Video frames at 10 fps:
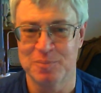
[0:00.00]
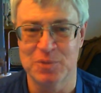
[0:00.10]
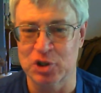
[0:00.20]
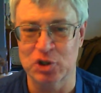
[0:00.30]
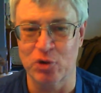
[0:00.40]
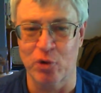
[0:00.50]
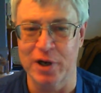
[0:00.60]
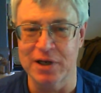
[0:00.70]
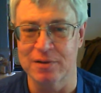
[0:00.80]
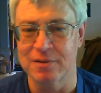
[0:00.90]

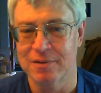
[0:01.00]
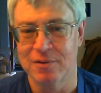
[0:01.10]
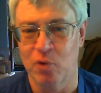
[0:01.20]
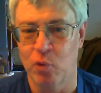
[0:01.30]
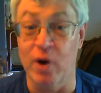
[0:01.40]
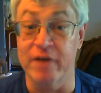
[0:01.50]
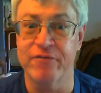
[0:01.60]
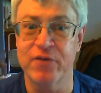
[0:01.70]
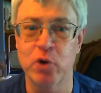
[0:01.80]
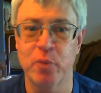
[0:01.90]
destroying what
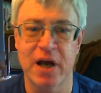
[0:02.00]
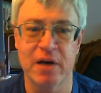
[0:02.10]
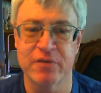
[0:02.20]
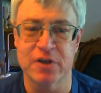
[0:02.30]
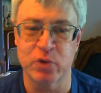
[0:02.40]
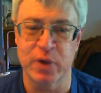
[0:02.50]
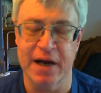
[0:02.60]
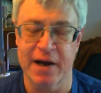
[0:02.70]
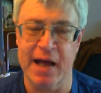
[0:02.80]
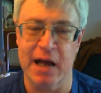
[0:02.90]
few benefits we
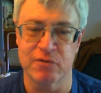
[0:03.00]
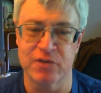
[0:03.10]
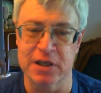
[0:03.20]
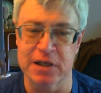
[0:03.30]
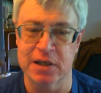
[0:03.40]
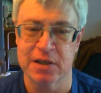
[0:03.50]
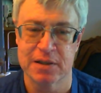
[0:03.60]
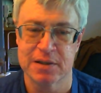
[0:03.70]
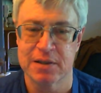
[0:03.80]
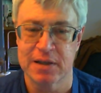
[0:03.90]
got out of the
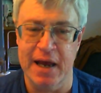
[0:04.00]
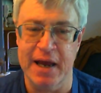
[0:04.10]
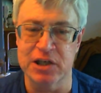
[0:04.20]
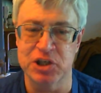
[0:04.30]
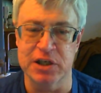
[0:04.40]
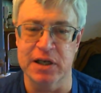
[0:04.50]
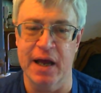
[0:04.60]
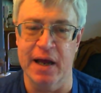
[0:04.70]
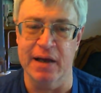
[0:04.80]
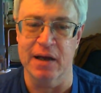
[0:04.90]
ACA